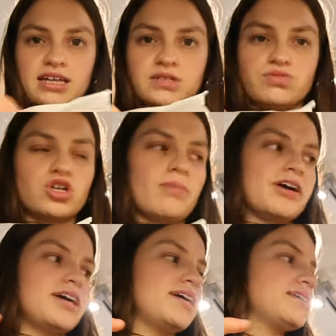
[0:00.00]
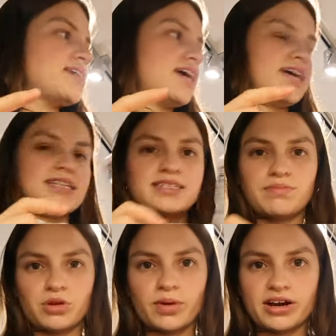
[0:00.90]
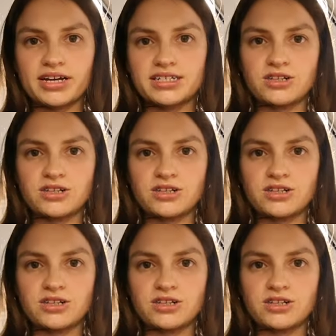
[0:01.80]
got some strawberries and some blueberries.